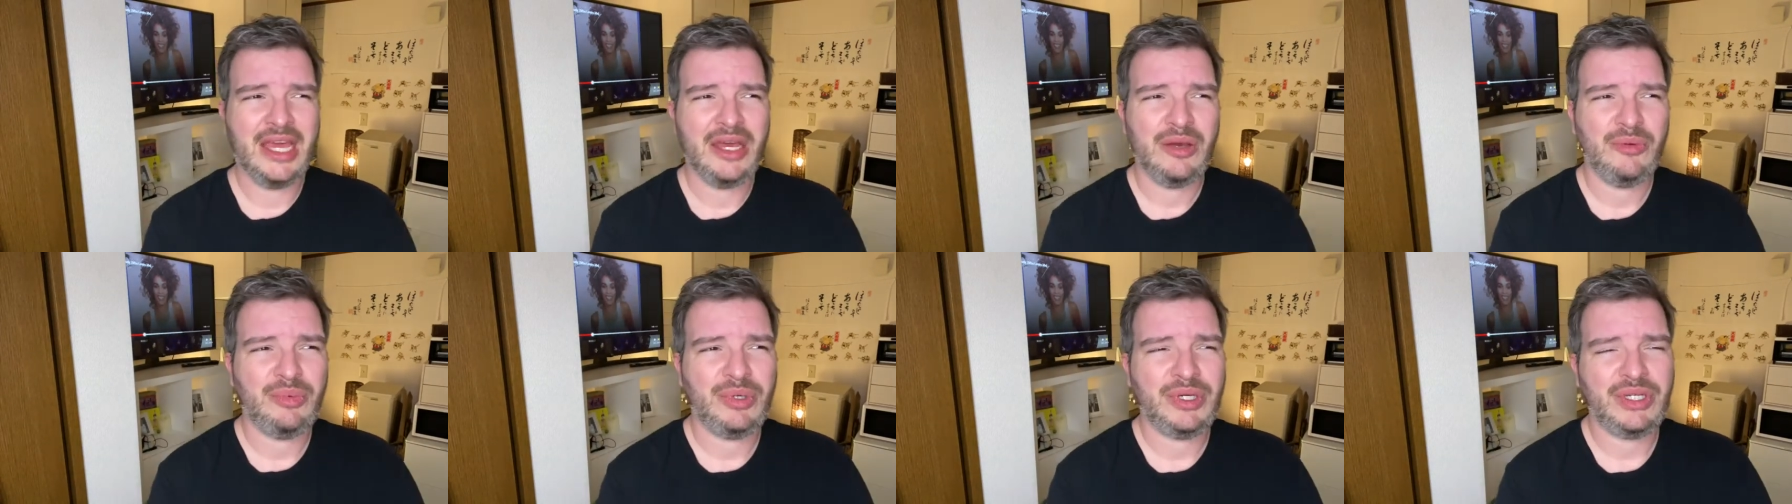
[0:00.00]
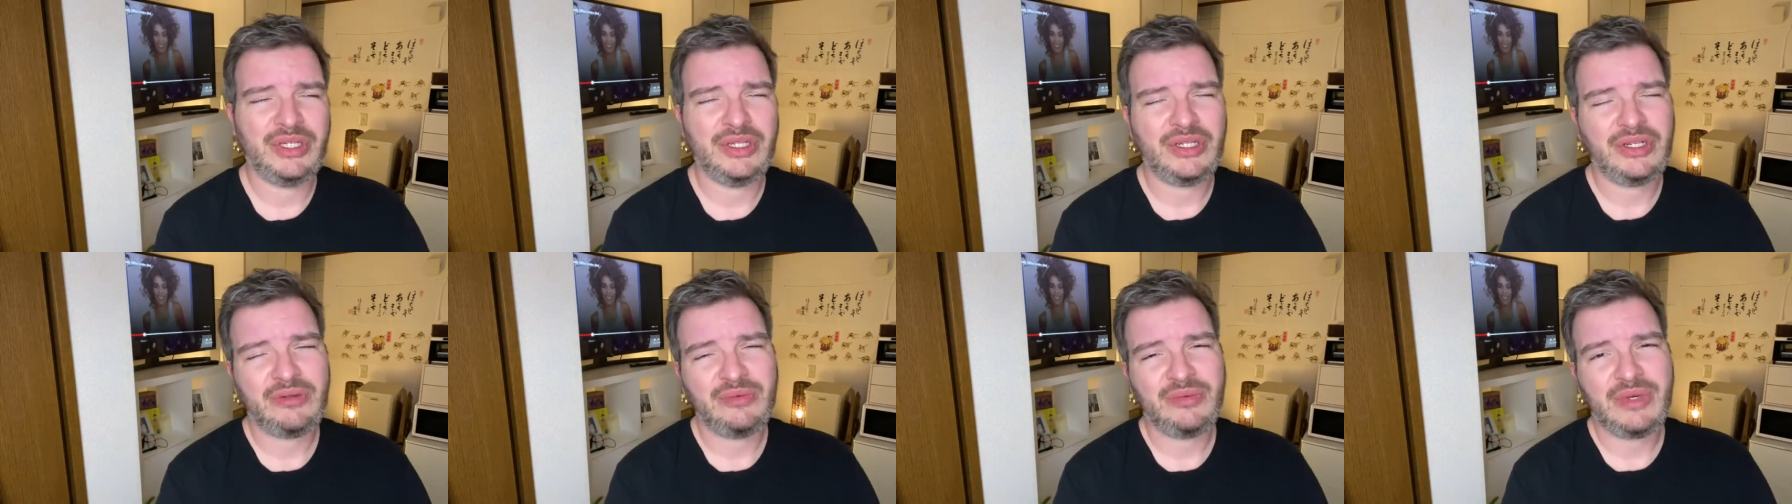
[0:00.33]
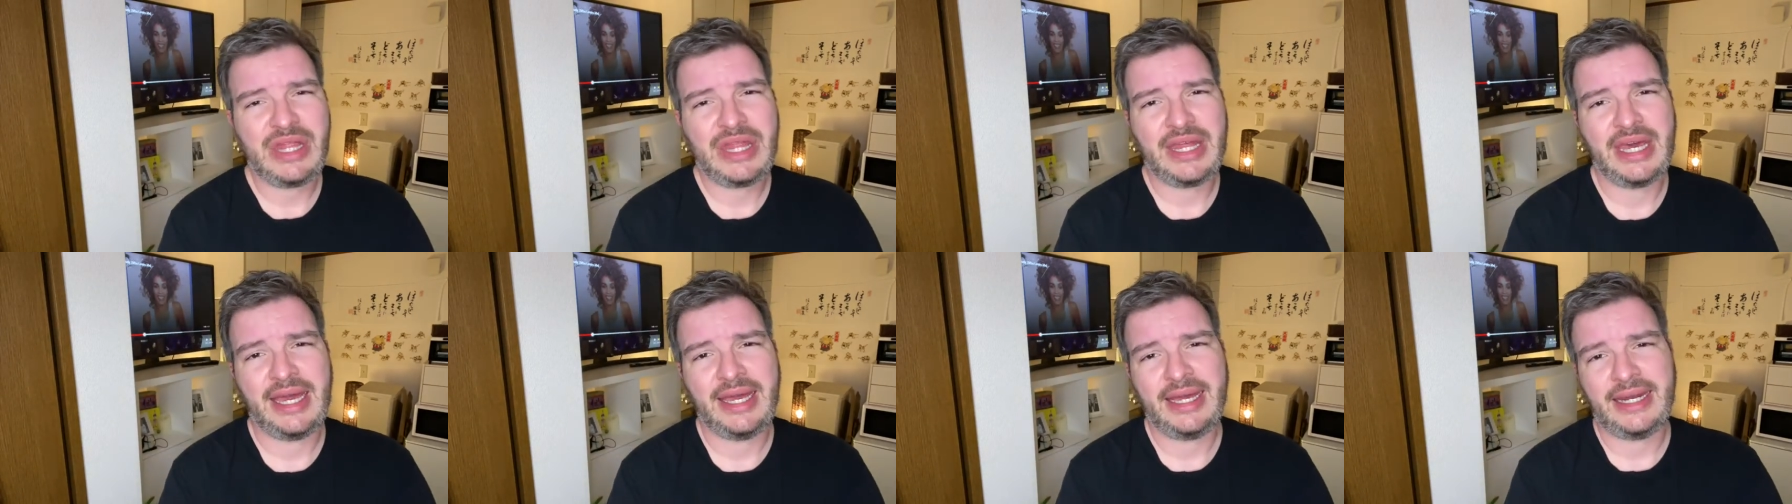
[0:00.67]
But you know, with
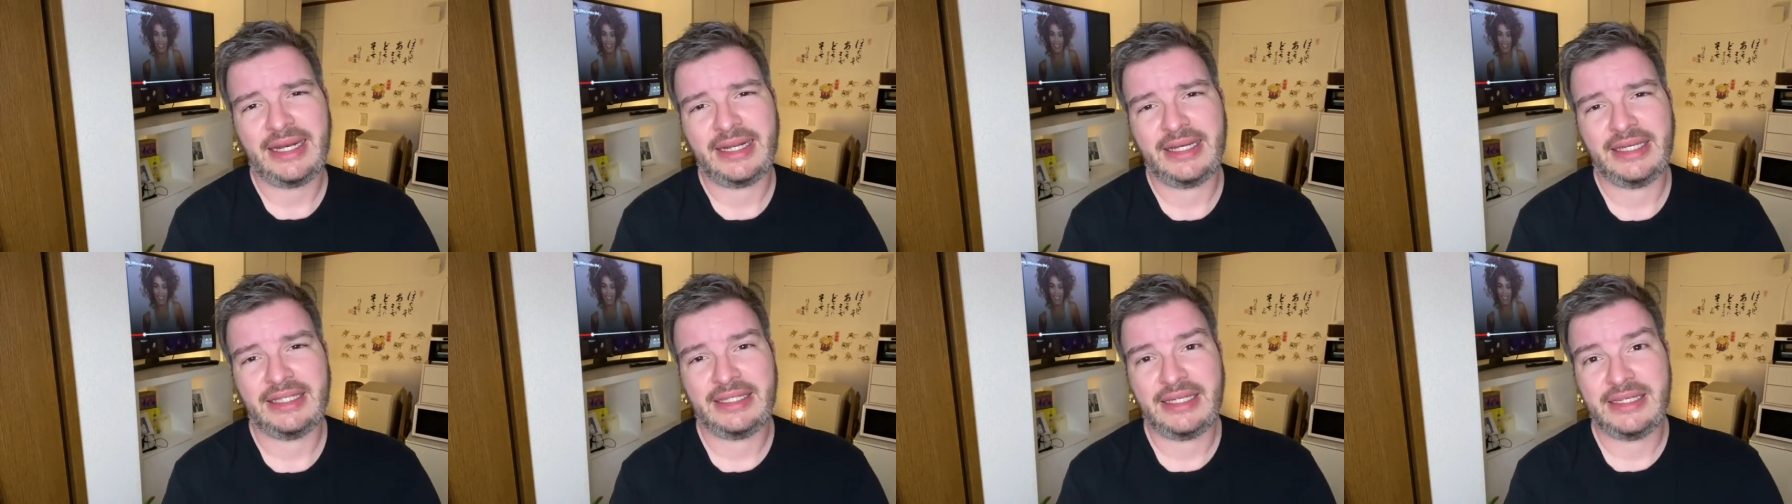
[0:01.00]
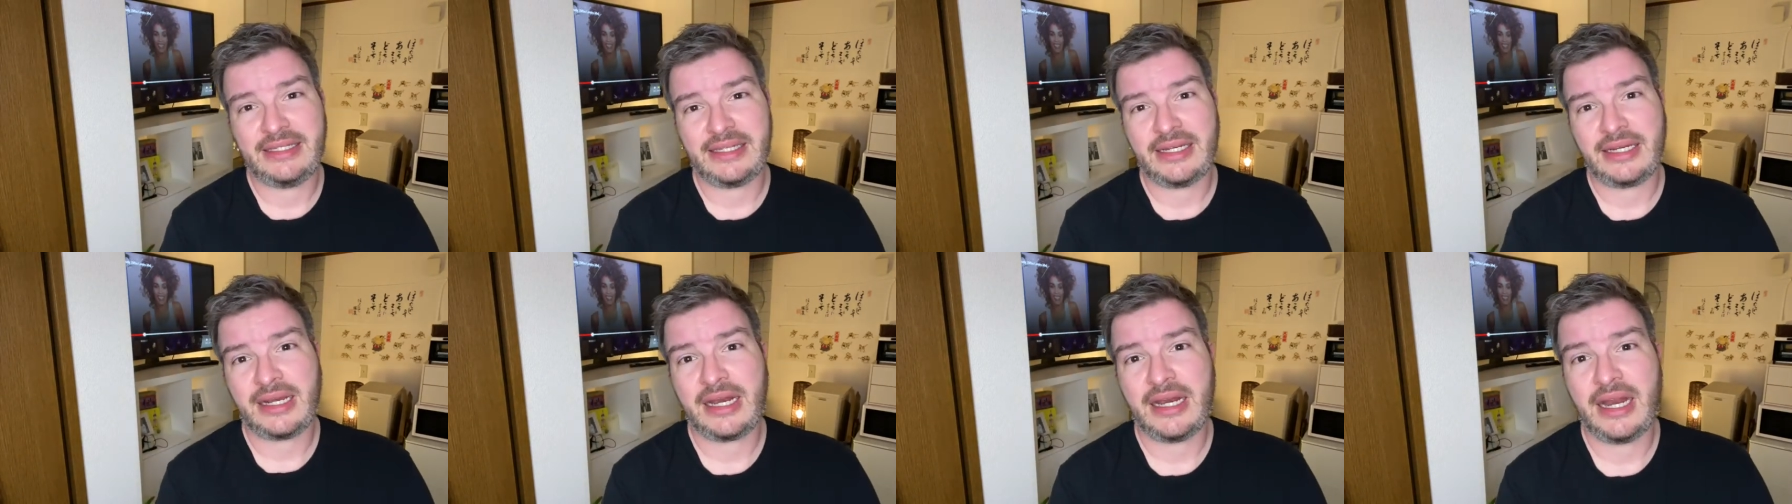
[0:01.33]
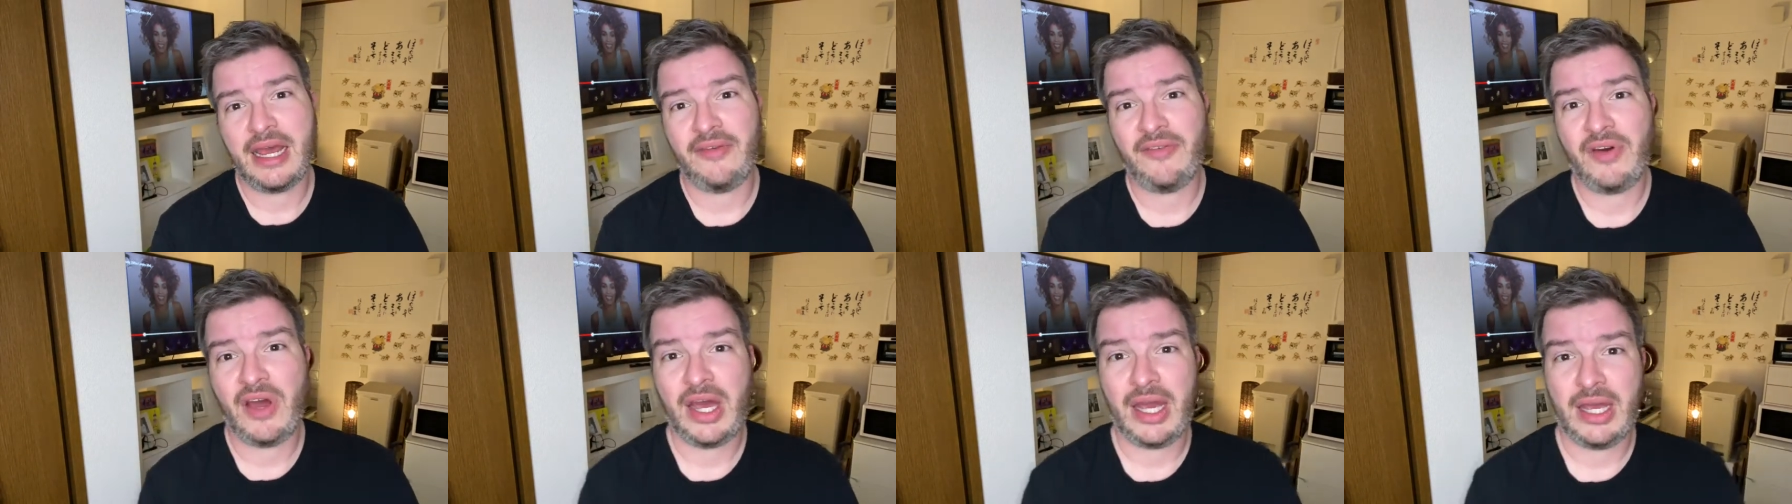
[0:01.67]
that, at least I can
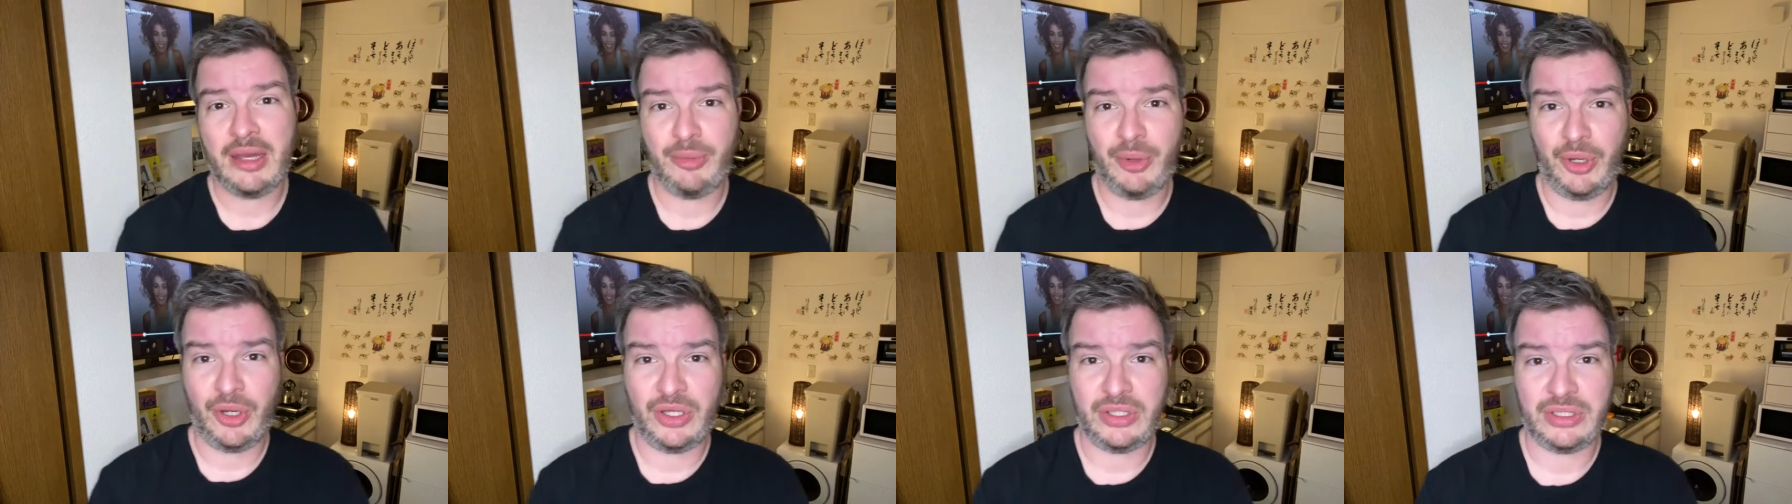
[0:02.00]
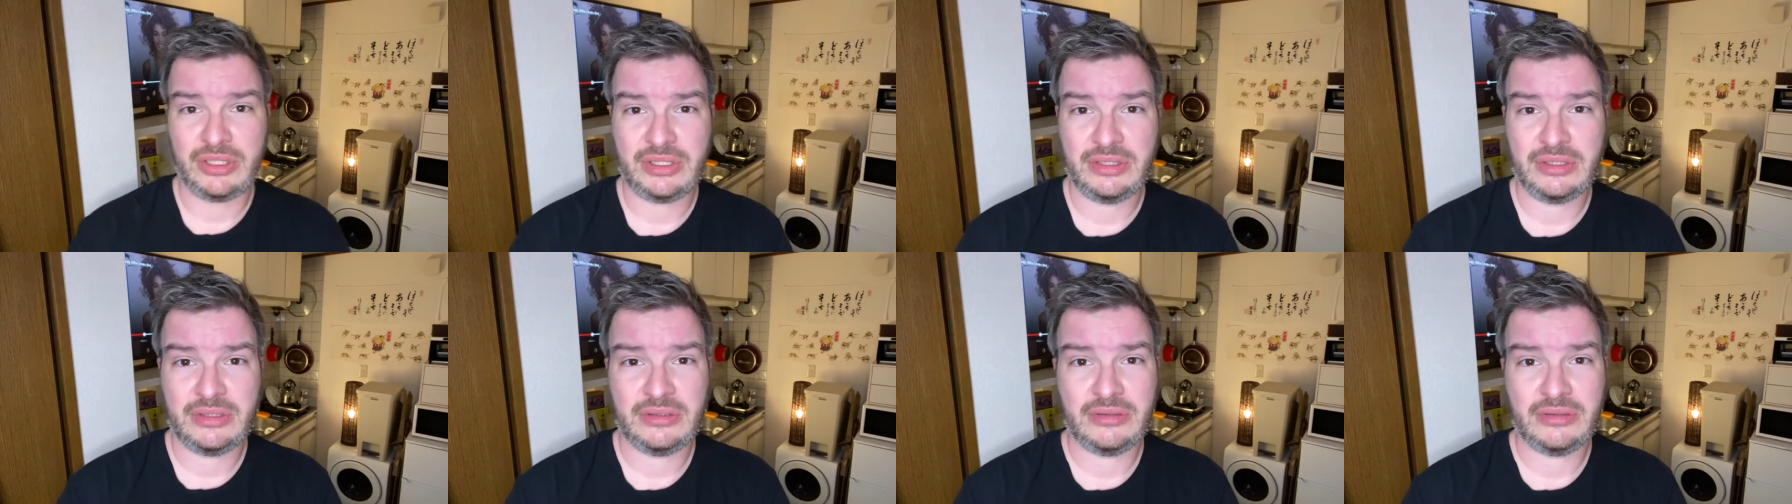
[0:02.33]
have highballs,